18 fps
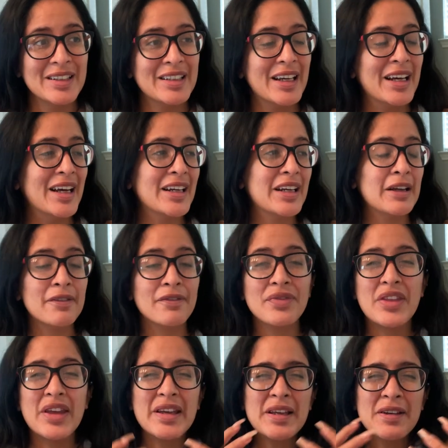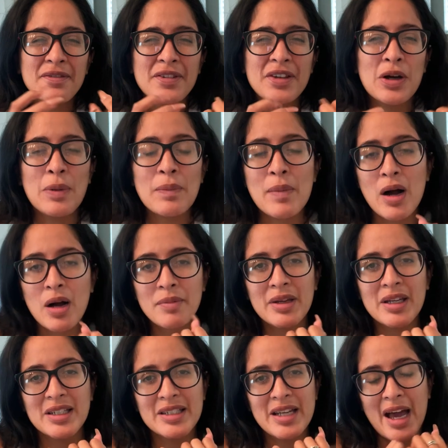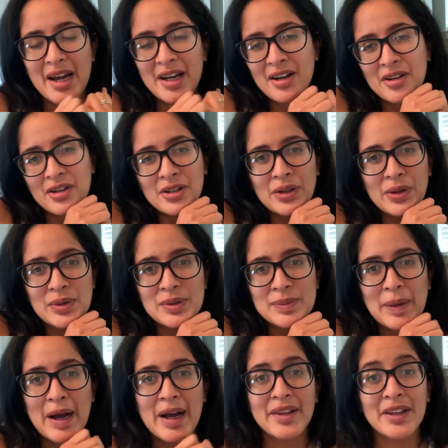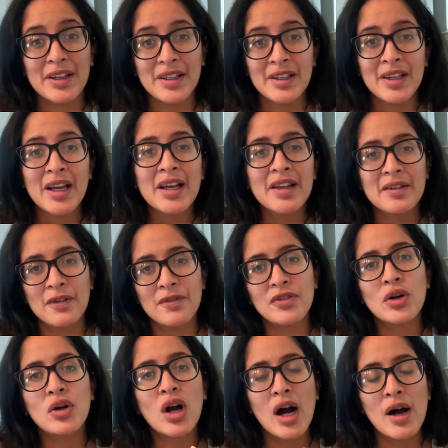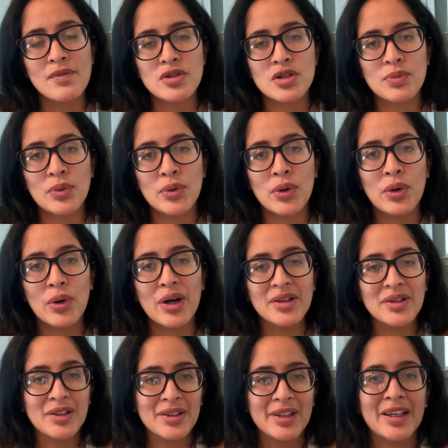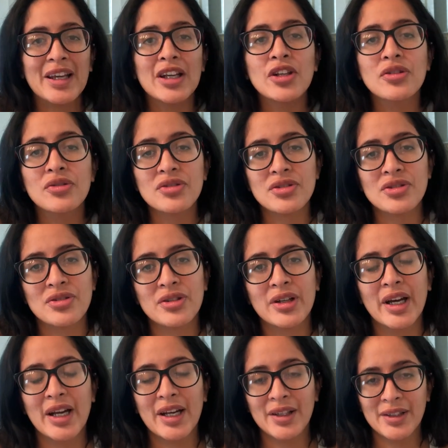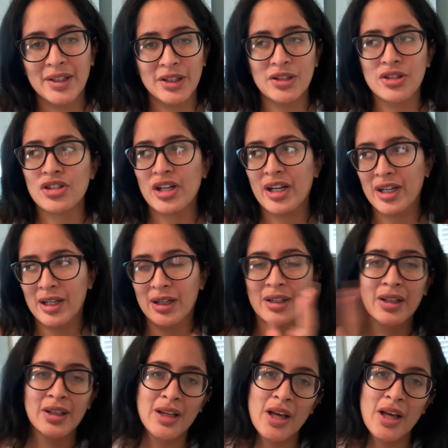And if they feel mommy and daddy are close by, they feel comfortable, and then they get used to it, and then you try to